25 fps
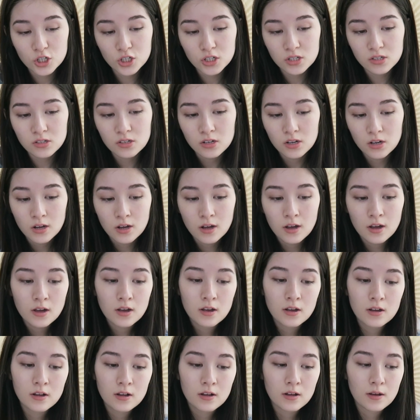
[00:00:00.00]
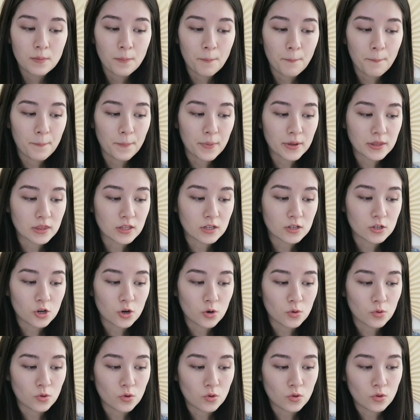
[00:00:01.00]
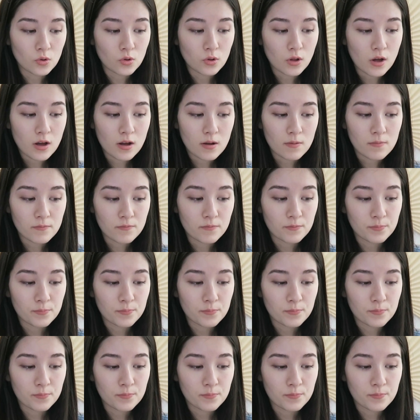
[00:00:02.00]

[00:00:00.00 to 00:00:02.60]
portion. But the total